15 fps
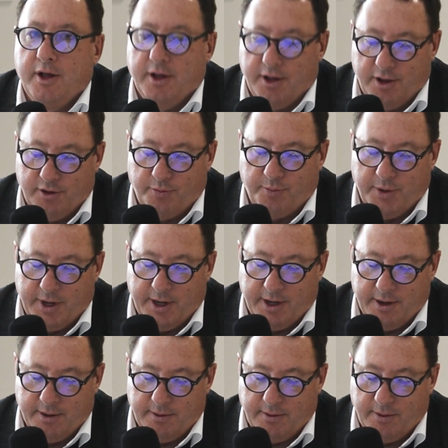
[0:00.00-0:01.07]
has
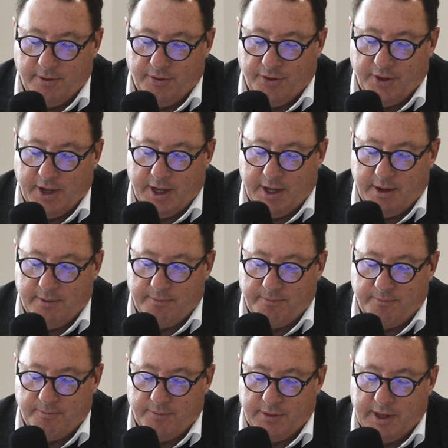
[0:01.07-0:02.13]
been
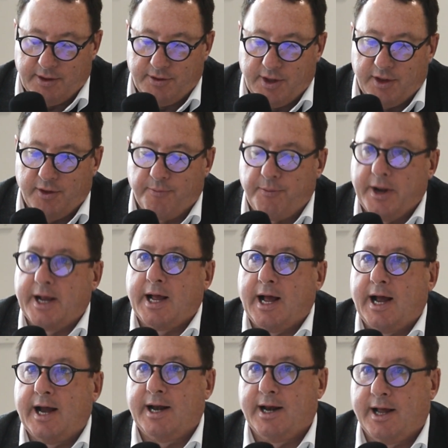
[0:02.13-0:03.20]
let's say the big
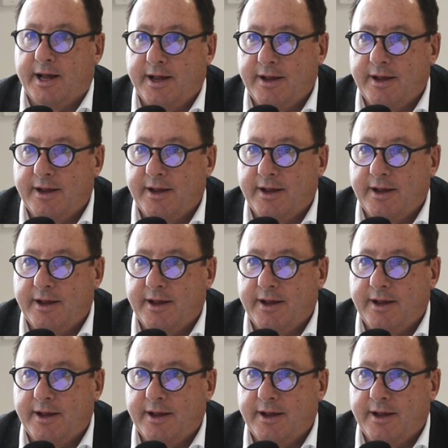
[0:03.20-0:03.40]
highlight?